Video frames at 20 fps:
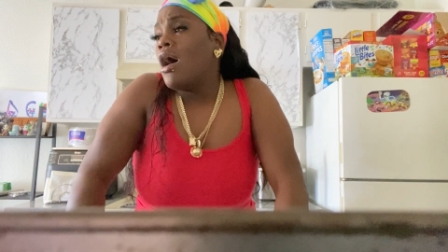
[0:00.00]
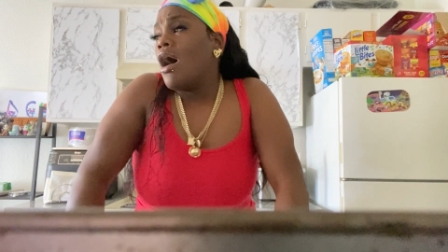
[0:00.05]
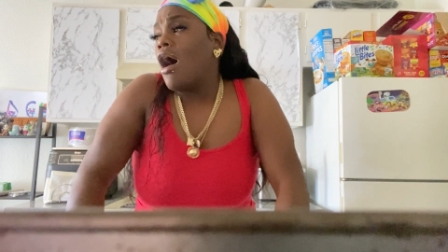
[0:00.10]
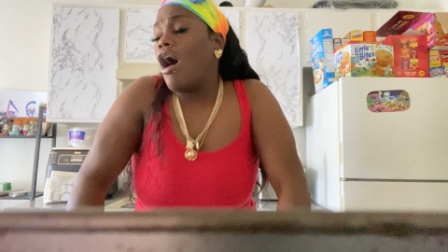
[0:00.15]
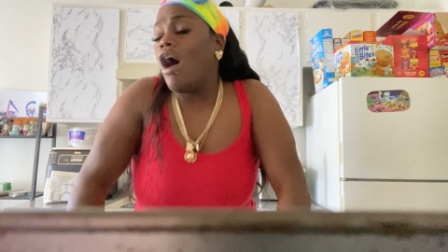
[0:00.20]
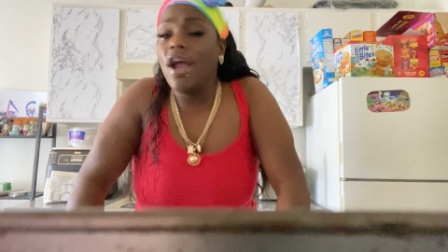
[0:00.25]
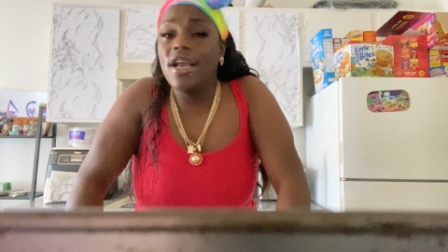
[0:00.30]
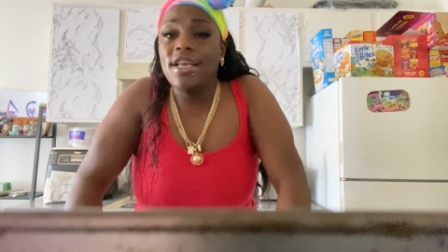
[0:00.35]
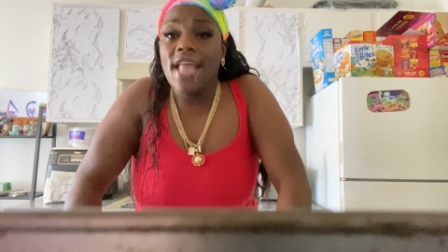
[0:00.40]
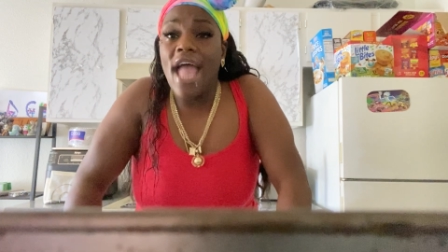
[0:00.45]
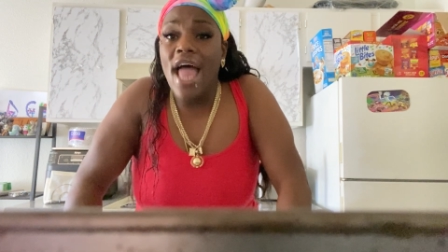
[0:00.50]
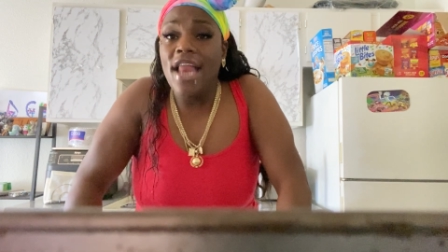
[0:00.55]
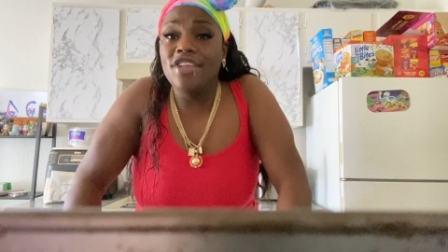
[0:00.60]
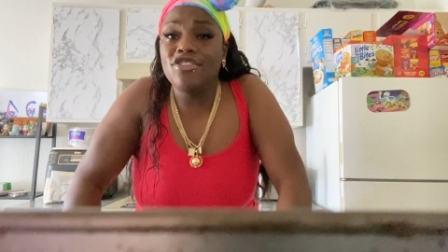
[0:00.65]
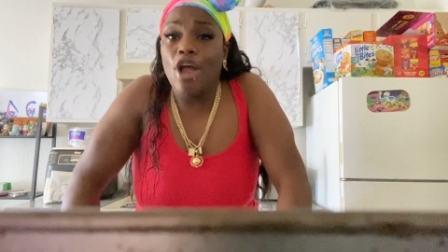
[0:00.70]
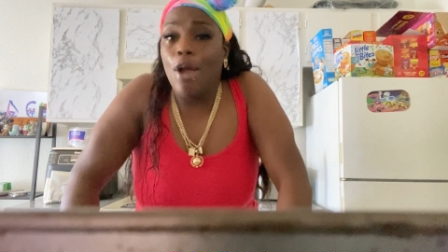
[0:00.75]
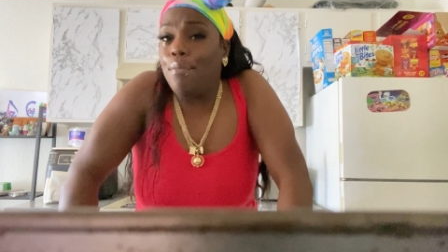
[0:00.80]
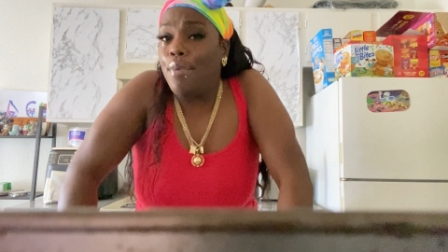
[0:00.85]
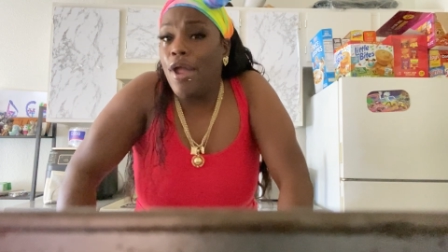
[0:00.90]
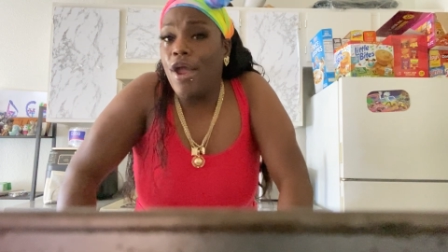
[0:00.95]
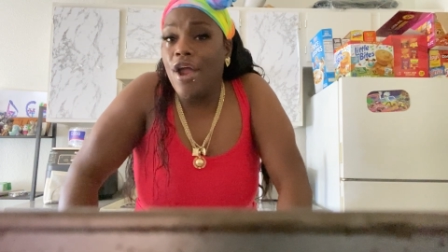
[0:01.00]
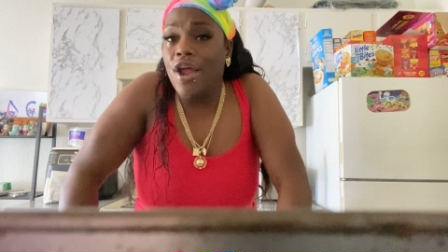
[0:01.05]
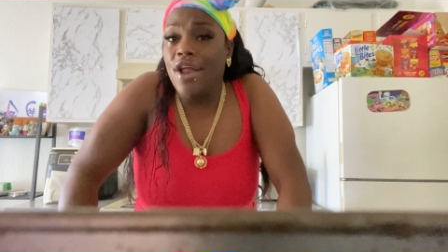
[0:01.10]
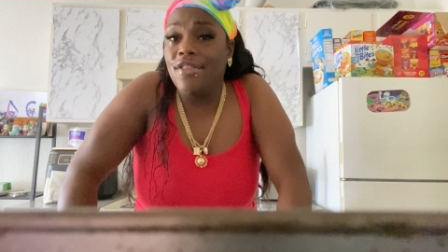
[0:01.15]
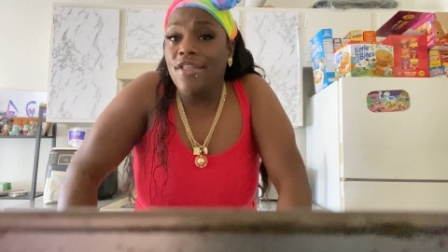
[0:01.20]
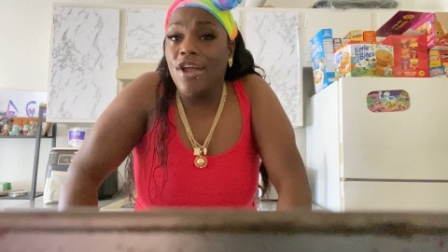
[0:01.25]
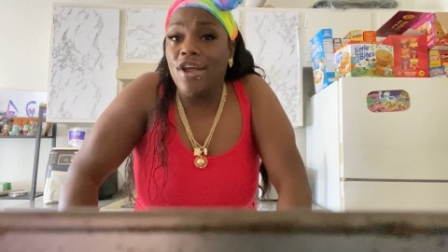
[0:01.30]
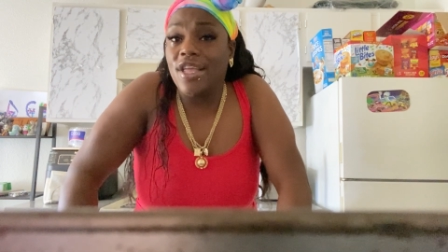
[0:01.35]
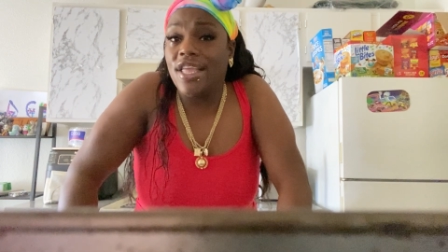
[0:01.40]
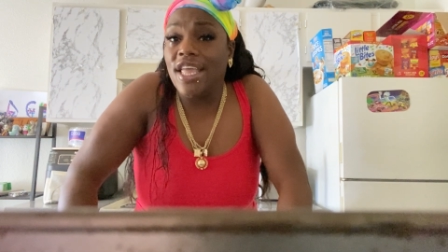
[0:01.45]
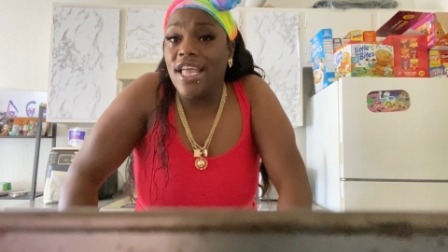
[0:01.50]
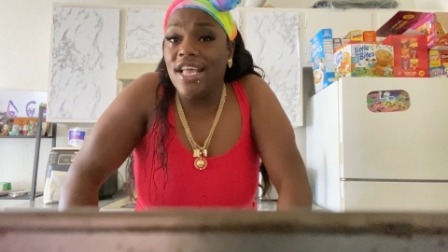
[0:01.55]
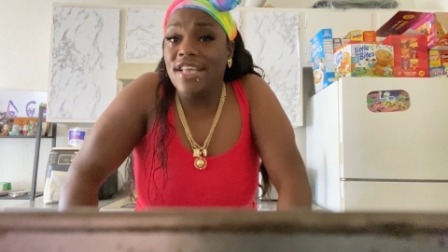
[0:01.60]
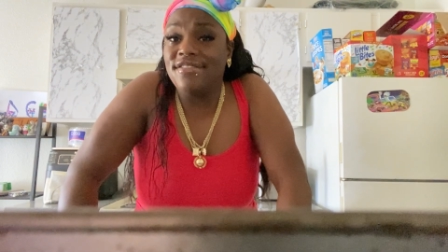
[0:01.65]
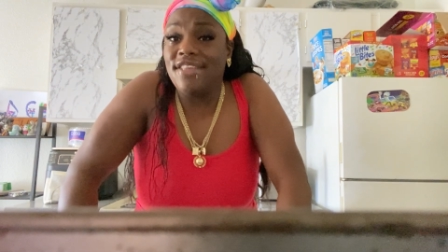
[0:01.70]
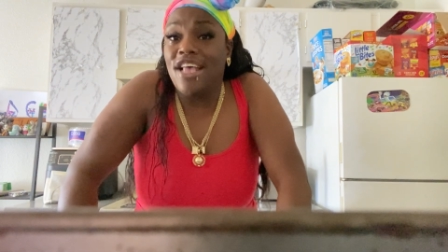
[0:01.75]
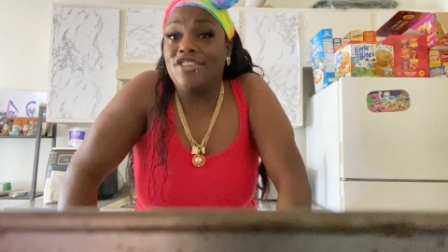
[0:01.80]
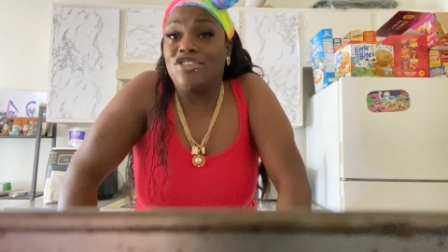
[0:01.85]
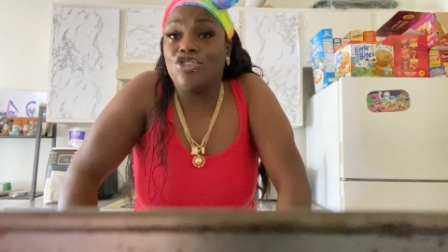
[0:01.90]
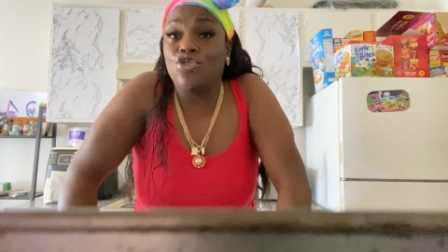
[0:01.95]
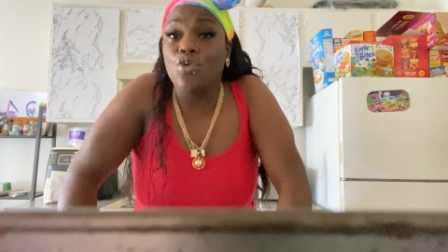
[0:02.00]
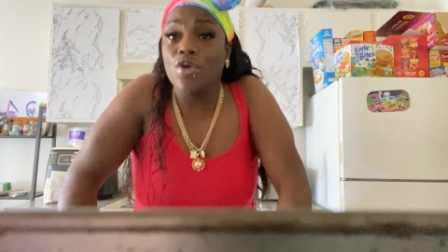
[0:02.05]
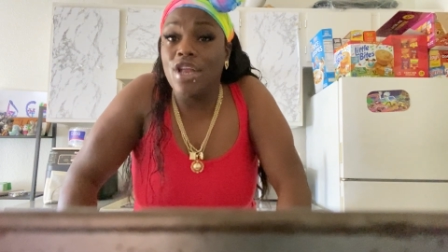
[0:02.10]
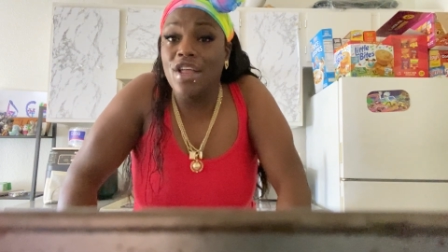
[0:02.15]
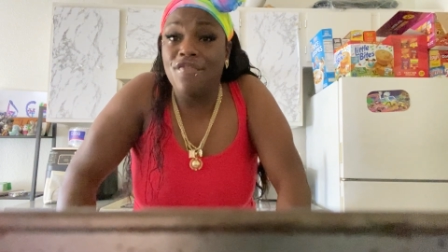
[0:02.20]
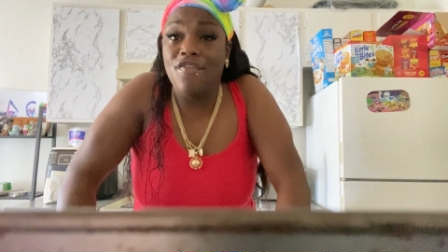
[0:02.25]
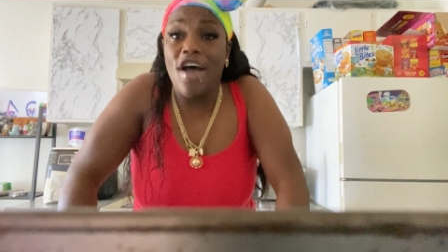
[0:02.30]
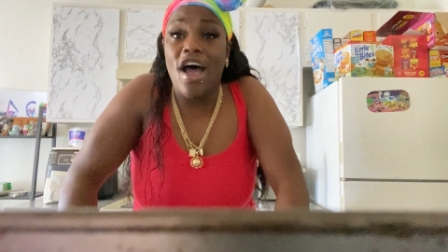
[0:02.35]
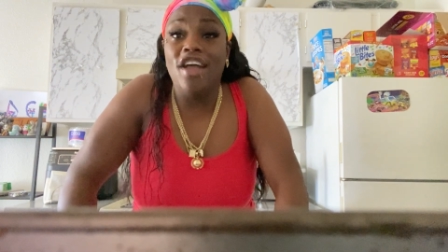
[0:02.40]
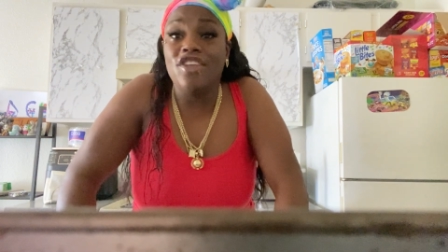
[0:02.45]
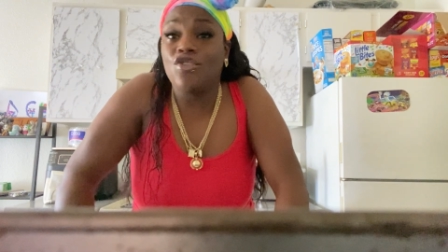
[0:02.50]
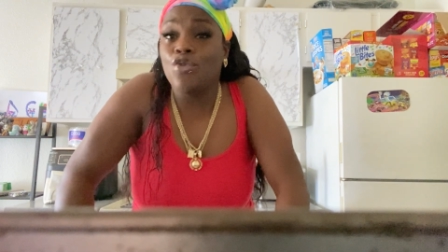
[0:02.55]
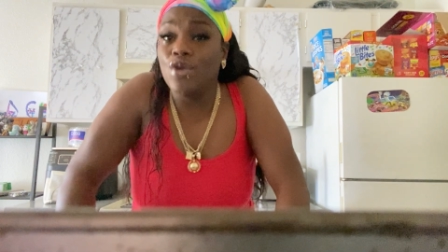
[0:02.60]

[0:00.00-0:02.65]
our daddies are burying their kids that's 25,